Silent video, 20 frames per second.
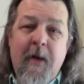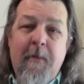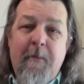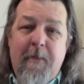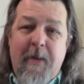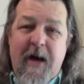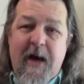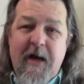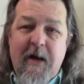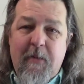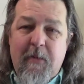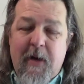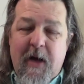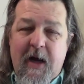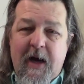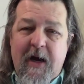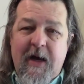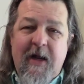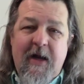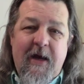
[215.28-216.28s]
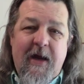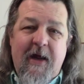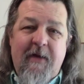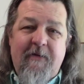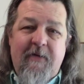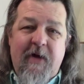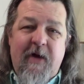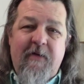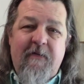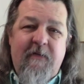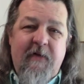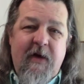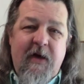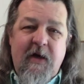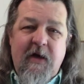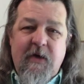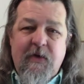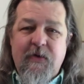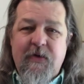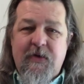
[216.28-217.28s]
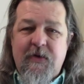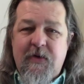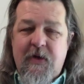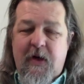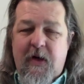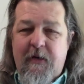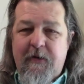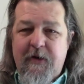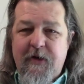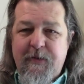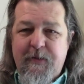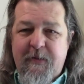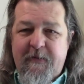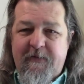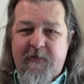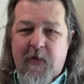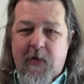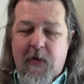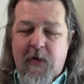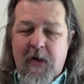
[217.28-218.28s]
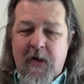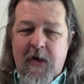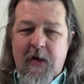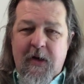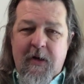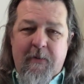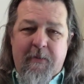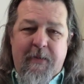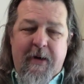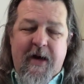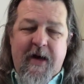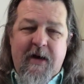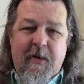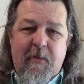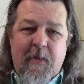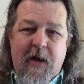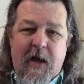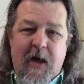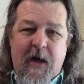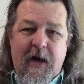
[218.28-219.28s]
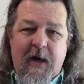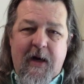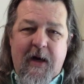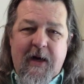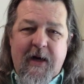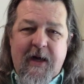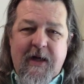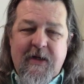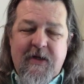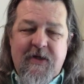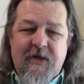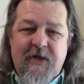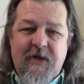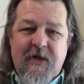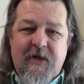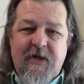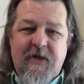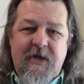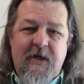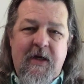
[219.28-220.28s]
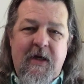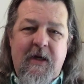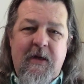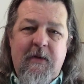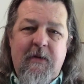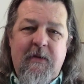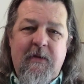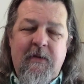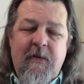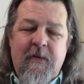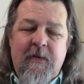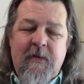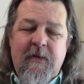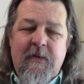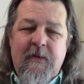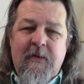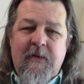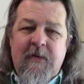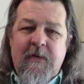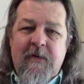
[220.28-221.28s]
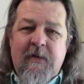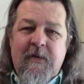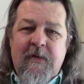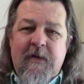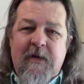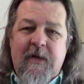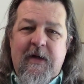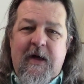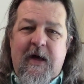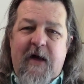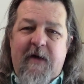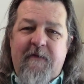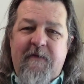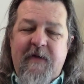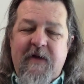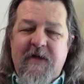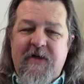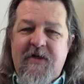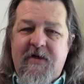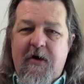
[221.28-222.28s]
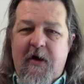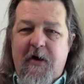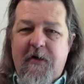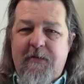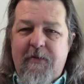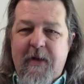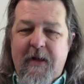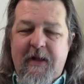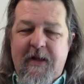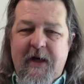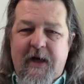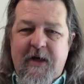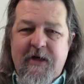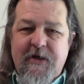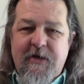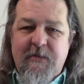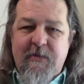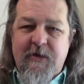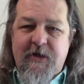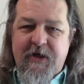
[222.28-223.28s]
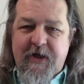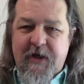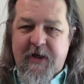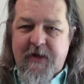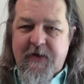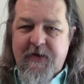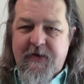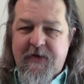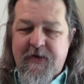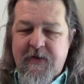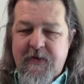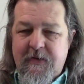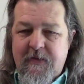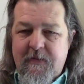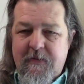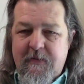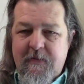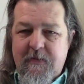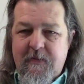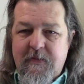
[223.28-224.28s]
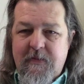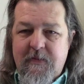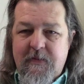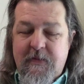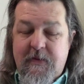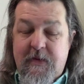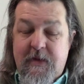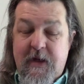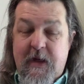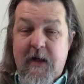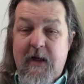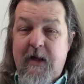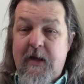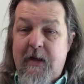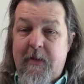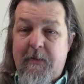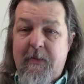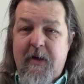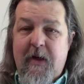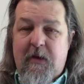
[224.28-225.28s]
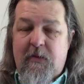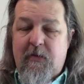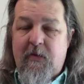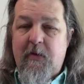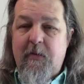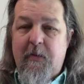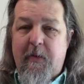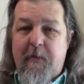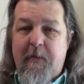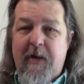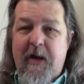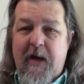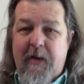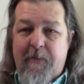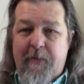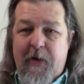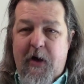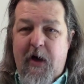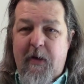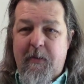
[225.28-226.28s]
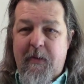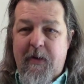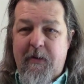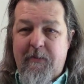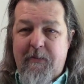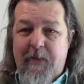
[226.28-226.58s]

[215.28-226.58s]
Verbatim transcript: Bottom line, and I've done videos on this before. Bottom line, I got 16 uh, Vendstar 3000 machines sitting in the middle room in my apartment,